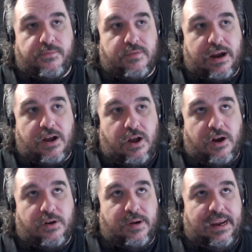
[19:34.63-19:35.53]

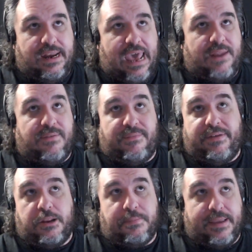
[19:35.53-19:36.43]
Rakar and out of every
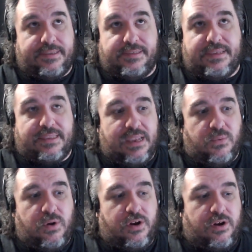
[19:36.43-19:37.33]
other places that they
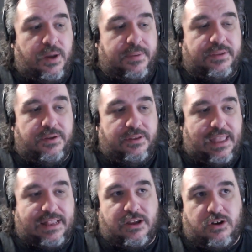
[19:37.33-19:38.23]
were up until
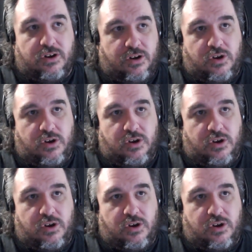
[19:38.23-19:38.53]
like their